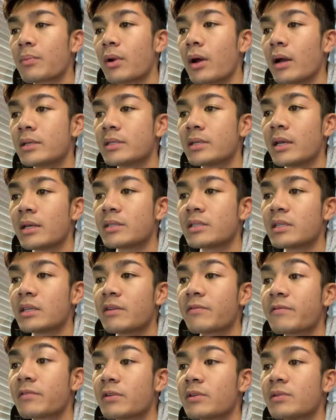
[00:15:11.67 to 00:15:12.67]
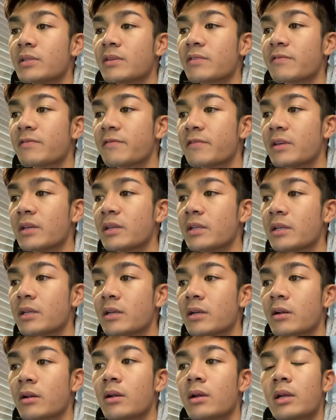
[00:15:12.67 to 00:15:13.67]
process if you're using feet
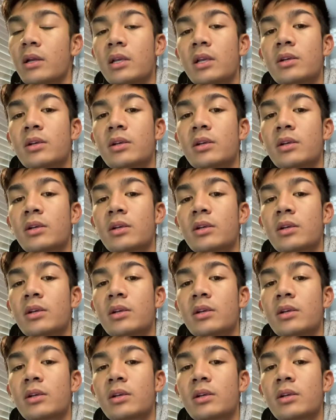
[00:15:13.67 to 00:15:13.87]
here.